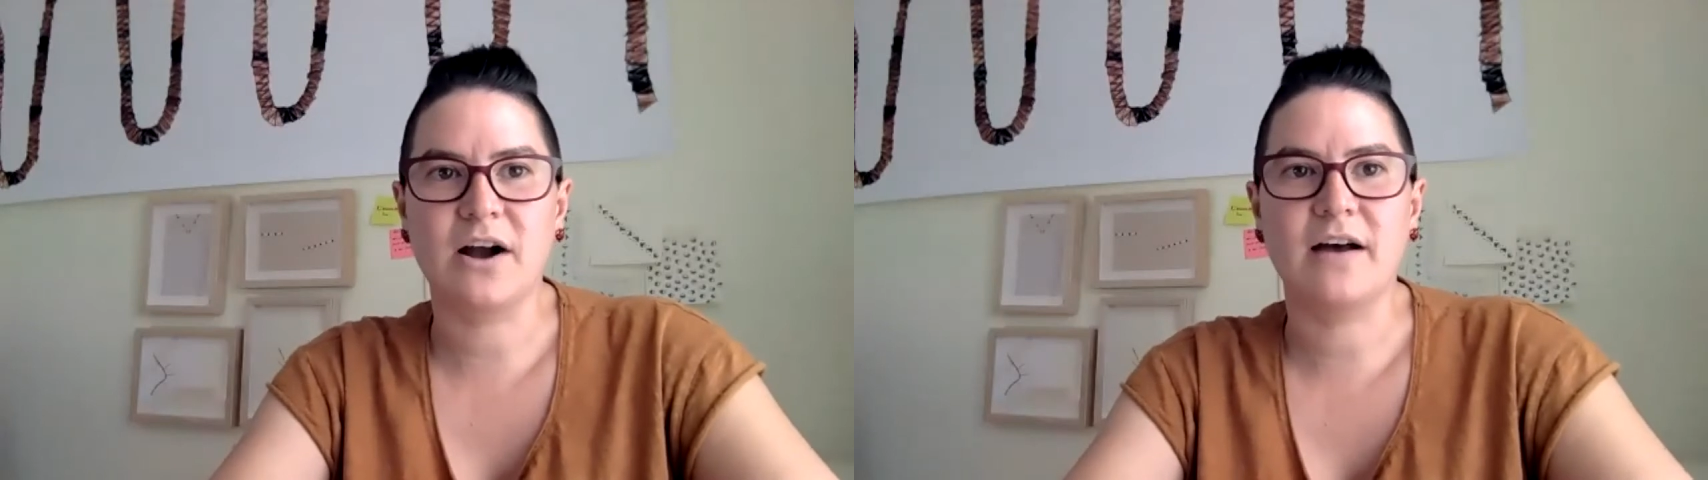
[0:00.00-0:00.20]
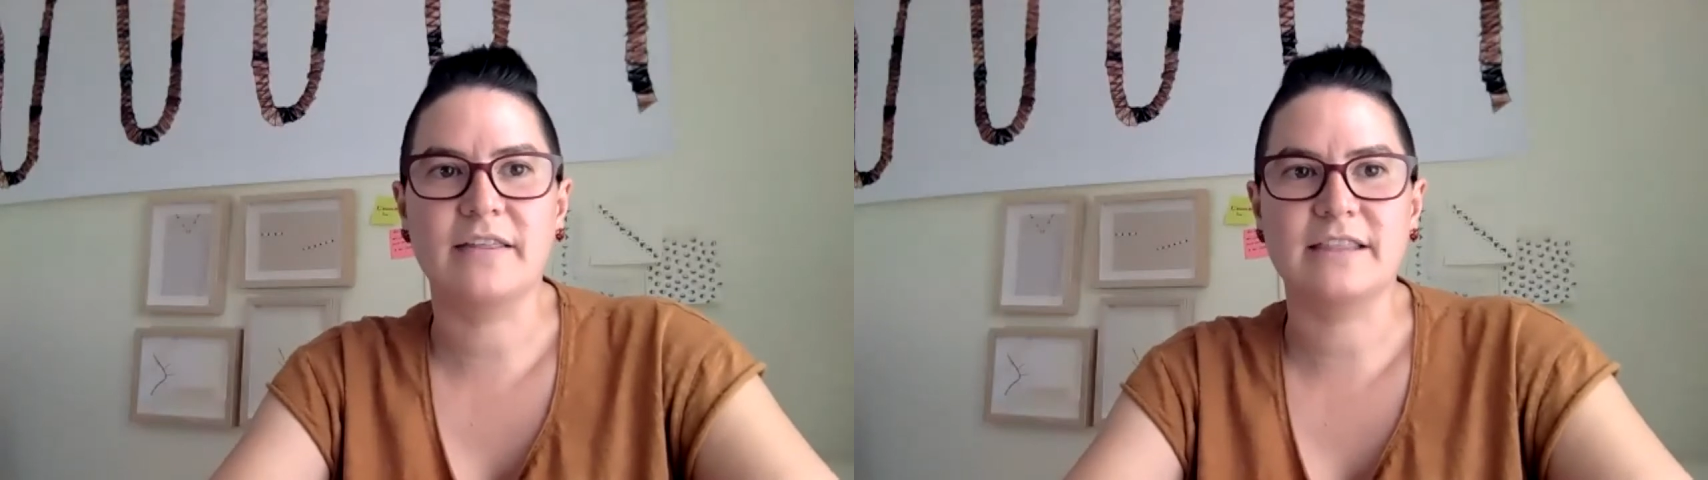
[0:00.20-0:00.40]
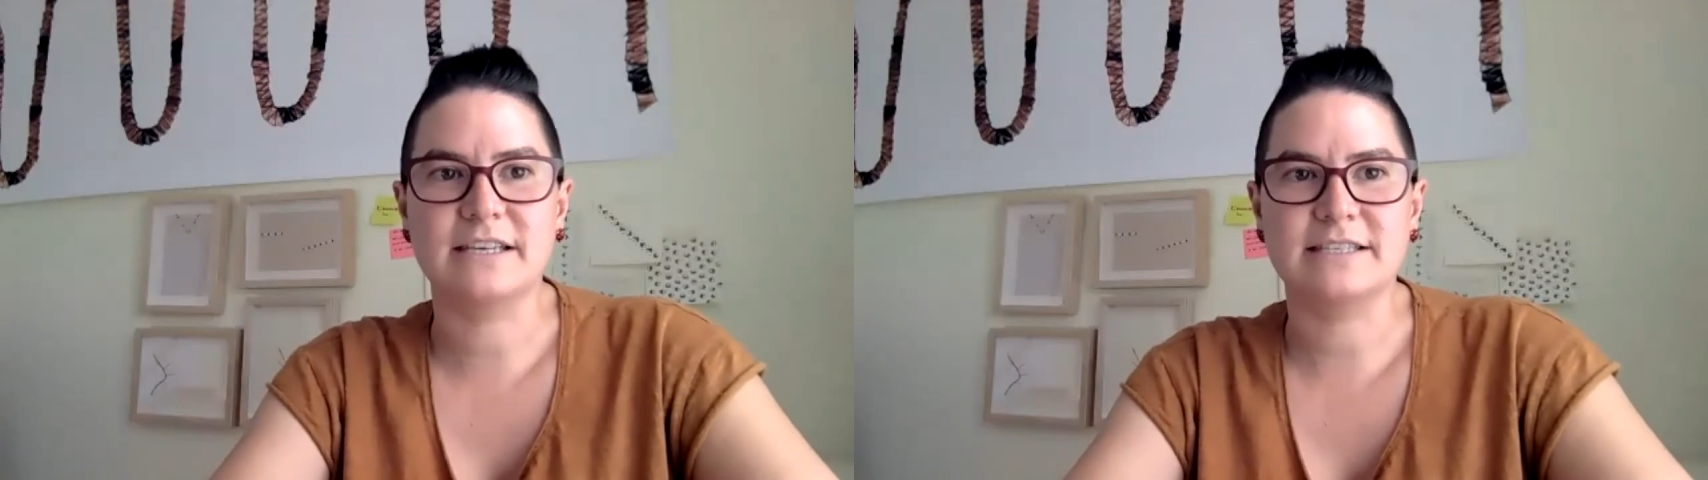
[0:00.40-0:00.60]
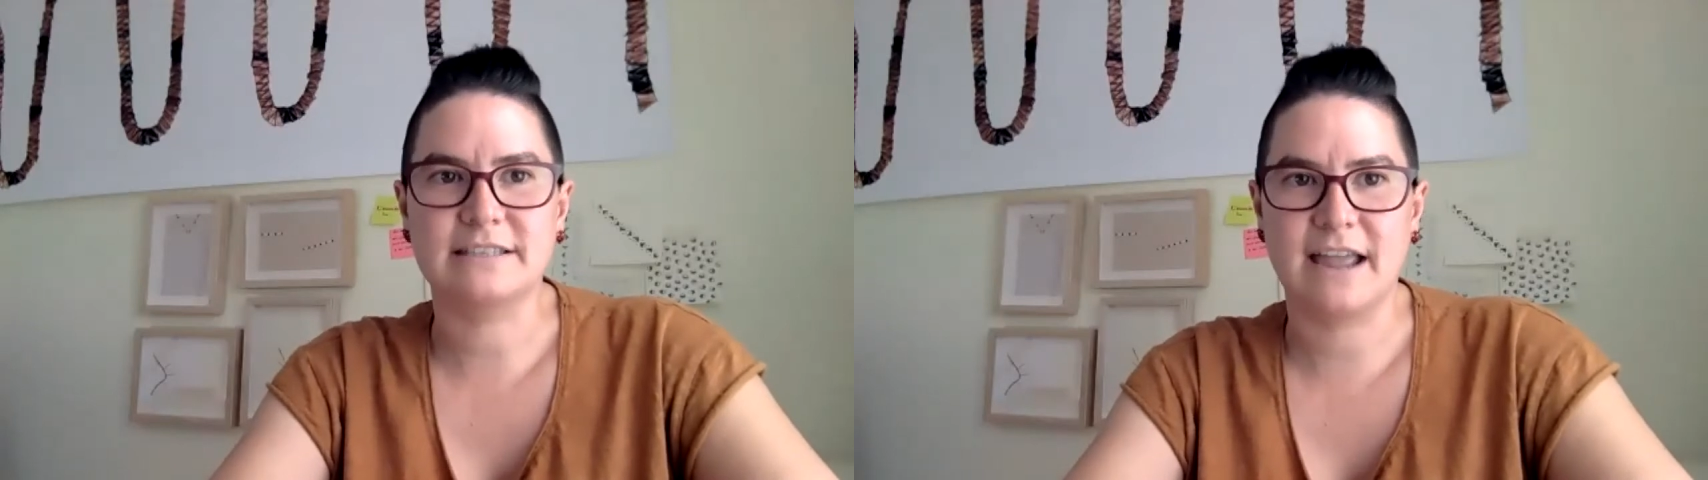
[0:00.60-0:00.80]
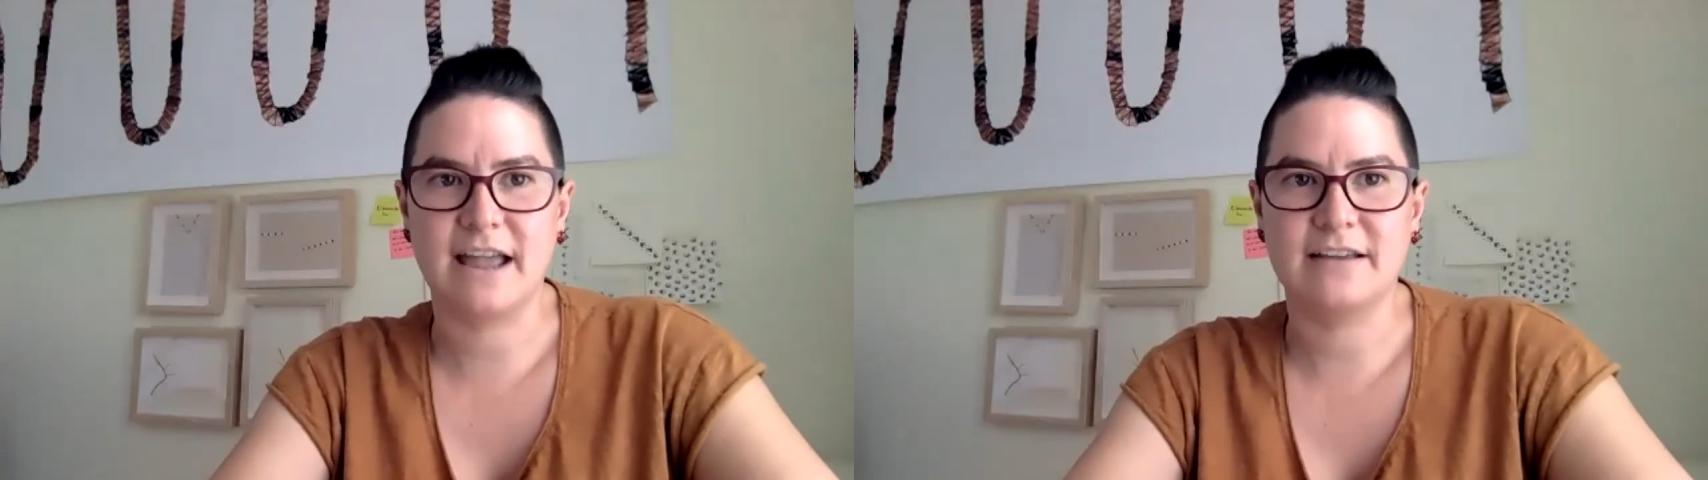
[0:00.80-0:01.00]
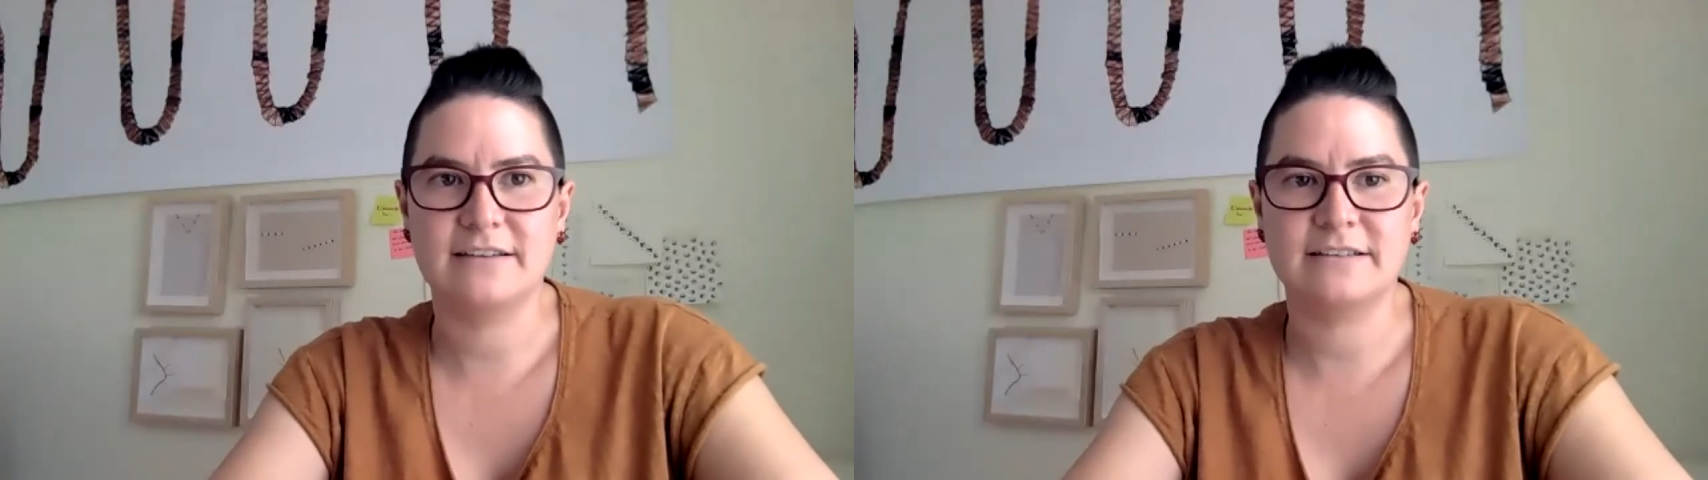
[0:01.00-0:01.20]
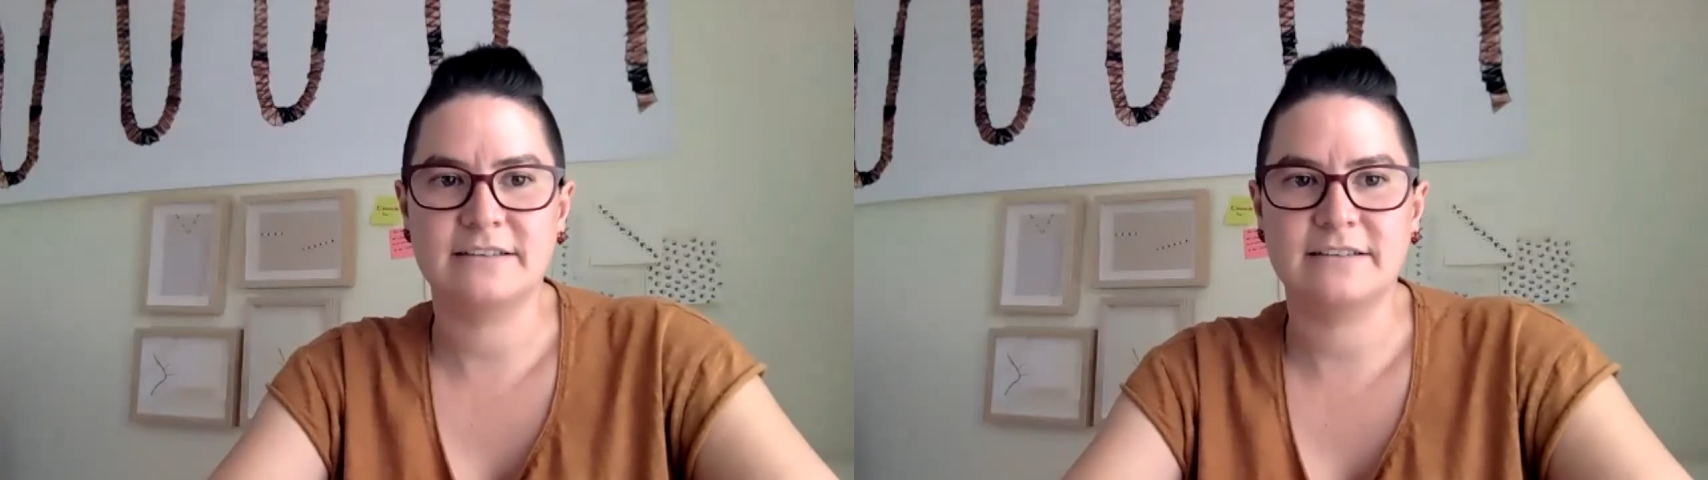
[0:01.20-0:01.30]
on this land.